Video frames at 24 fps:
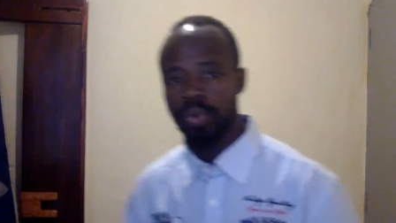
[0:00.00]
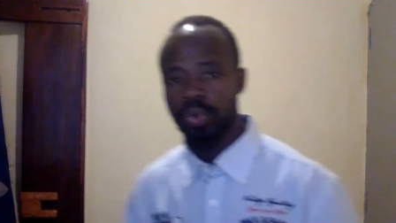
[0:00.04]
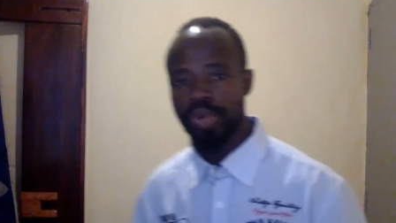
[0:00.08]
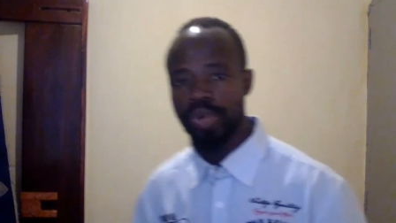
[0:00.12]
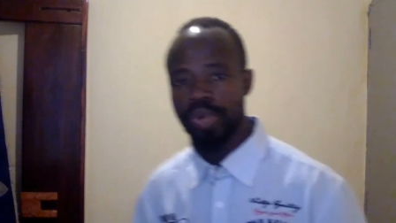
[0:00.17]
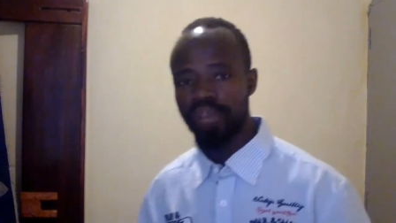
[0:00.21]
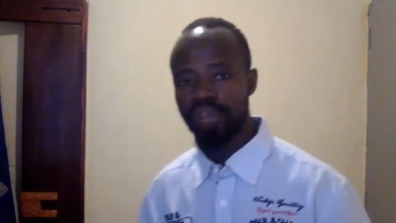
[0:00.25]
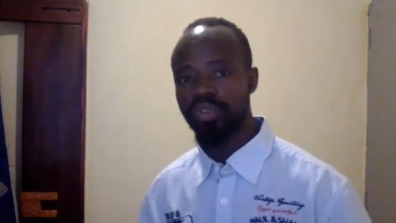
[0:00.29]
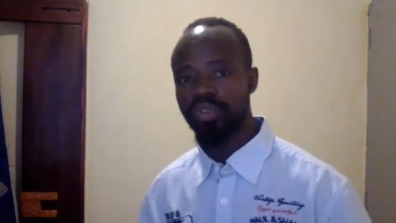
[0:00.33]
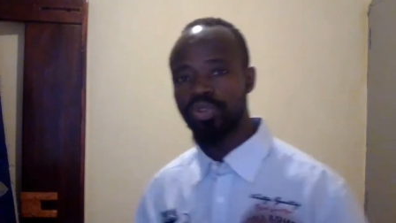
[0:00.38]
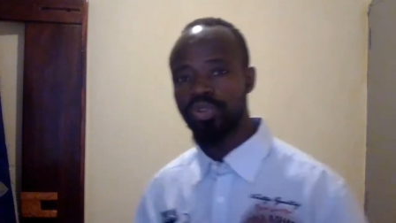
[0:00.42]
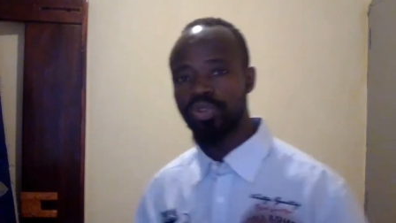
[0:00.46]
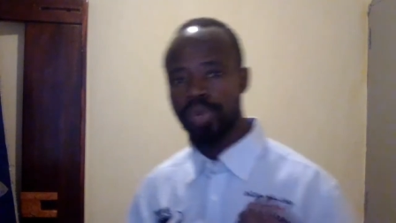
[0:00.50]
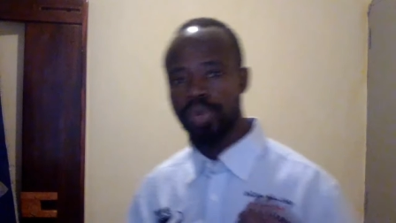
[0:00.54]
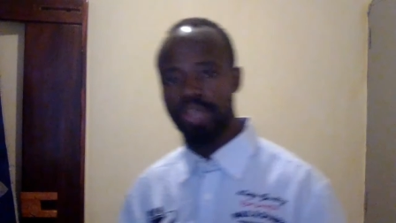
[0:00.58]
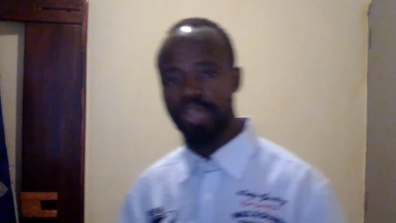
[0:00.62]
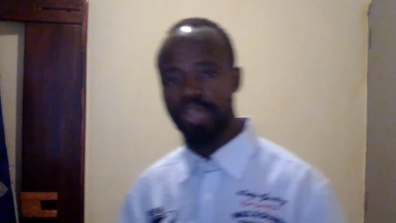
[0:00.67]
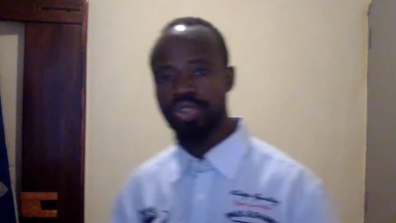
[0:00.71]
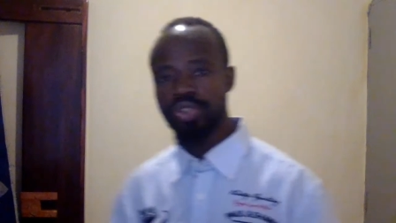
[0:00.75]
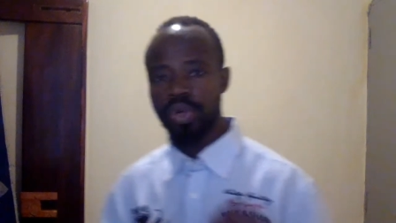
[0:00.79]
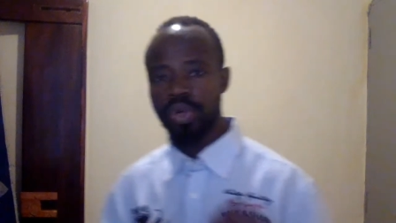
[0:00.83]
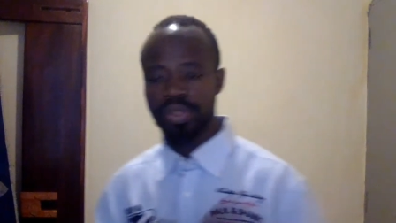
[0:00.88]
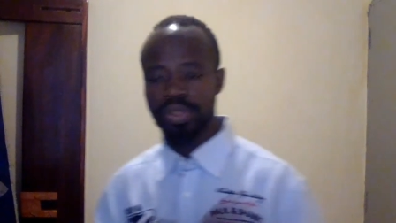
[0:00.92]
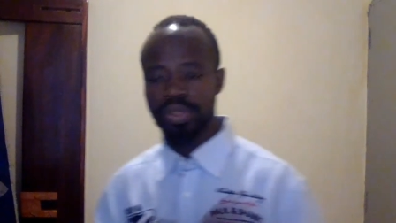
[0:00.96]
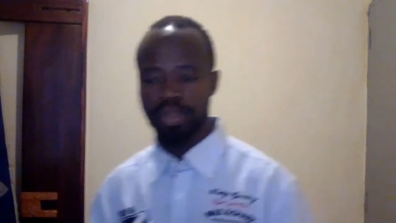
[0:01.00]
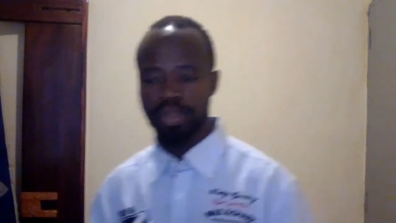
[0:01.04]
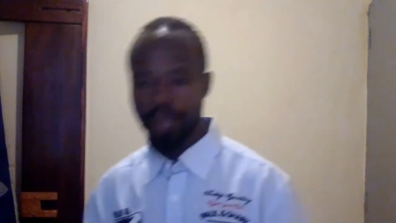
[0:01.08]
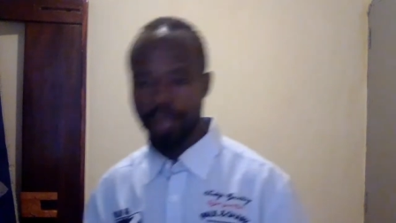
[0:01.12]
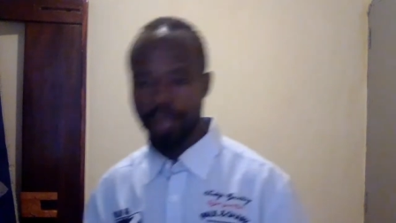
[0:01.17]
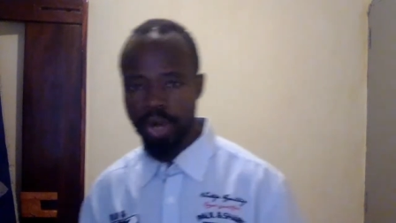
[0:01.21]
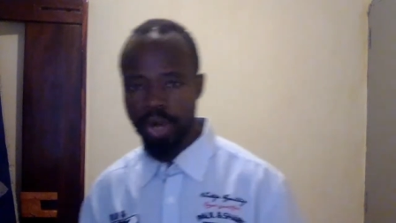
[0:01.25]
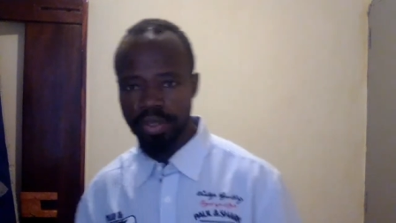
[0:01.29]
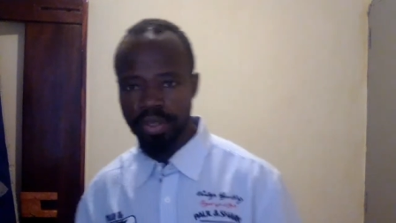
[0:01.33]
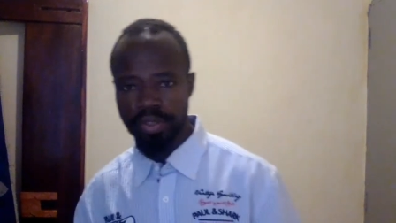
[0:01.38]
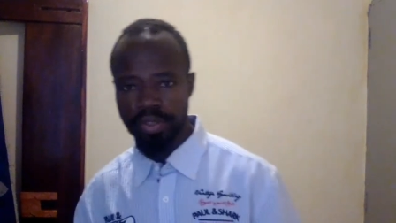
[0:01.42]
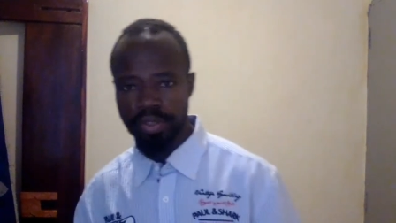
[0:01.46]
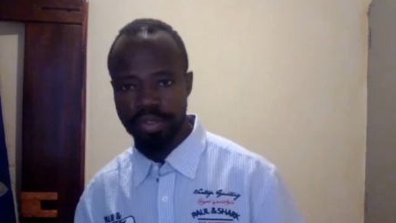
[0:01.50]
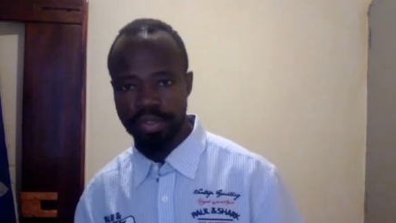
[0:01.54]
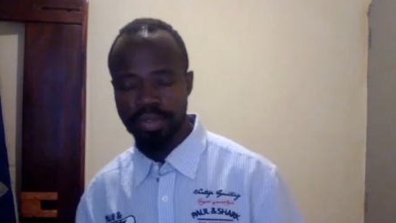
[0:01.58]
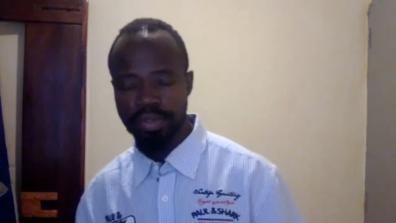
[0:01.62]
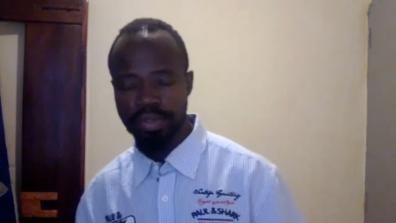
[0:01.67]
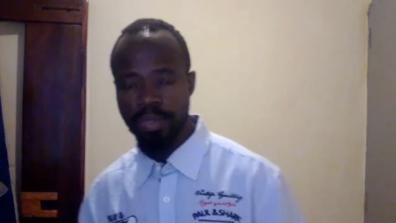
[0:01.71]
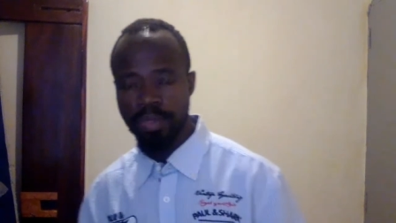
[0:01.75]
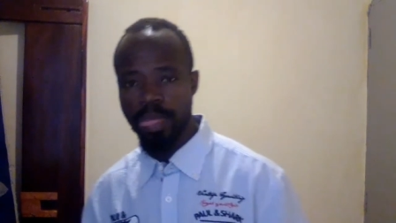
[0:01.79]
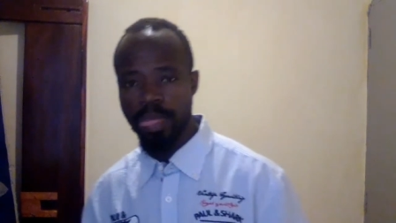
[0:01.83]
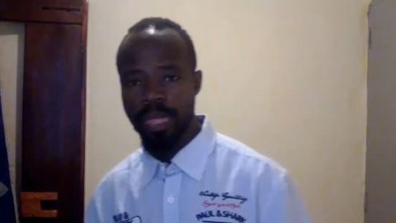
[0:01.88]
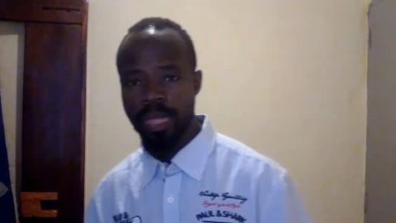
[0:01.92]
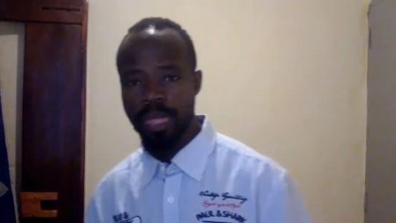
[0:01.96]
We have already talked about
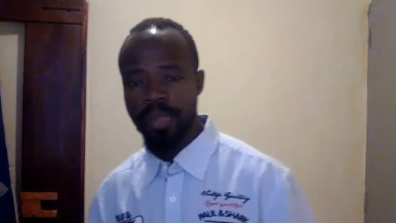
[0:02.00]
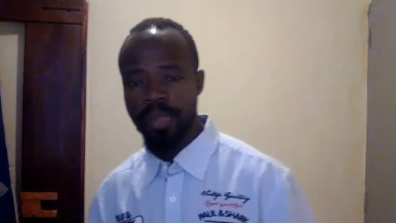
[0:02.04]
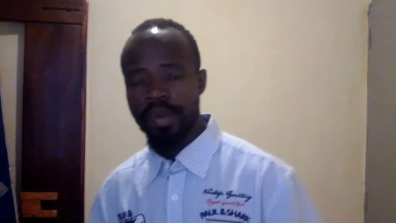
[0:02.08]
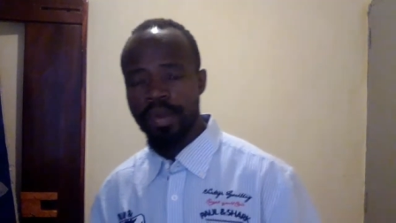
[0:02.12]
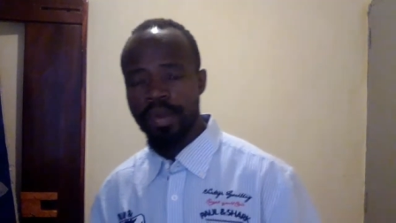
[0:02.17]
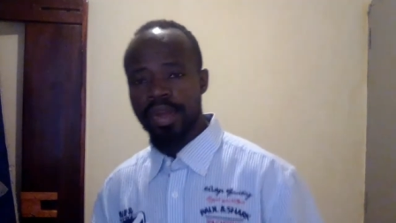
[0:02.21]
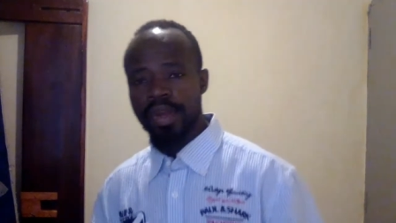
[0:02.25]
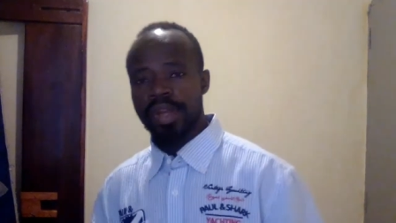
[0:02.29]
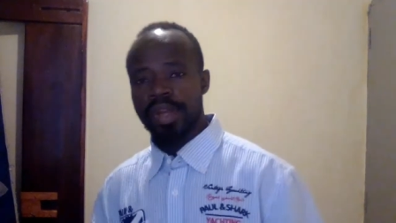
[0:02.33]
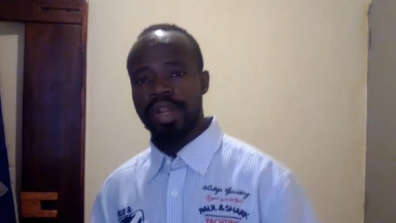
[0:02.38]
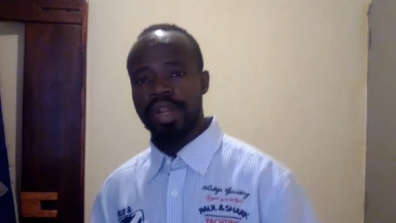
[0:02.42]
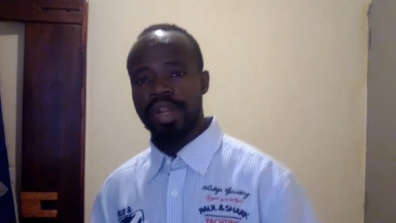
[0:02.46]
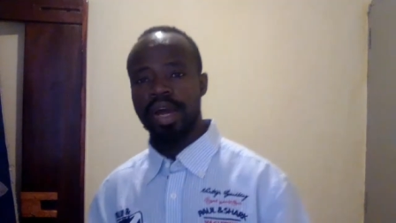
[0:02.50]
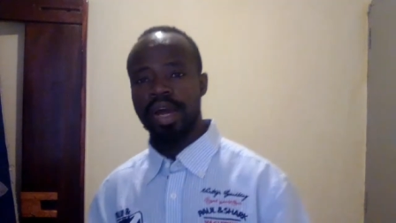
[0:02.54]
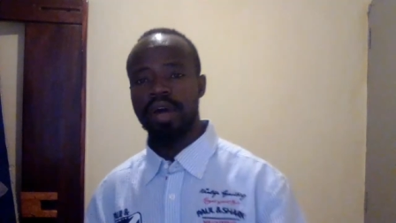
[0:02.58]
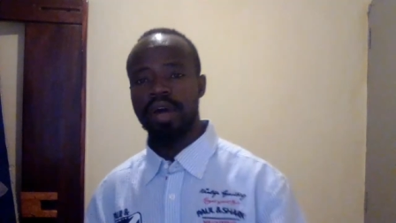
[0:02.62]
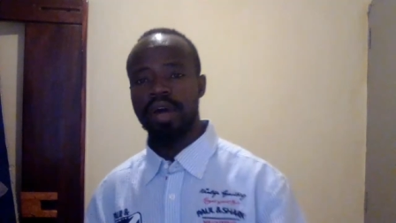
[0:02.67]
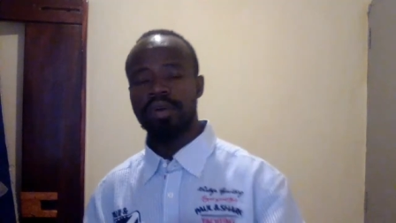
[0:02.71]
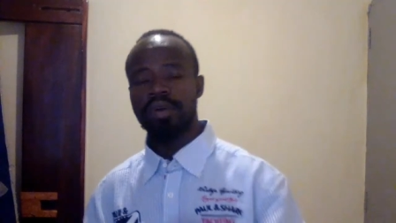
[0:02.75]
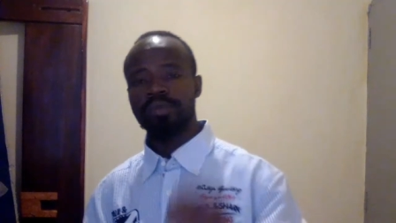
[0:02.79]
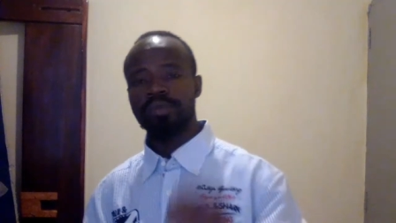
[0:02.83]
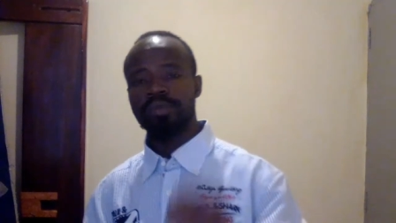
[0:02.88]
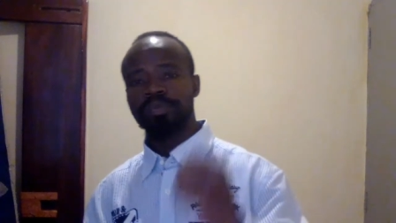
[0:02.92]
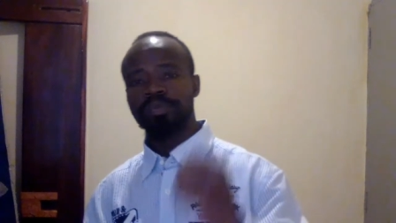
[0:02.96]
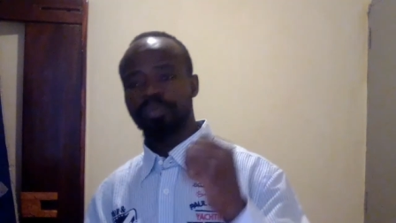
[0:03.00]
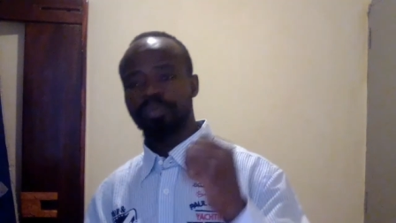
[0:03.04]
it. Now,